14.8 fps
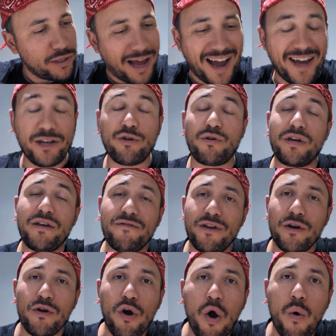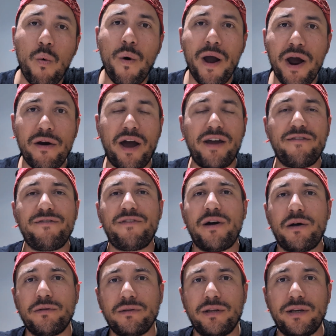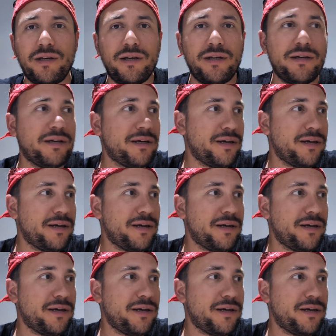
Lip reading: I don't even know where I still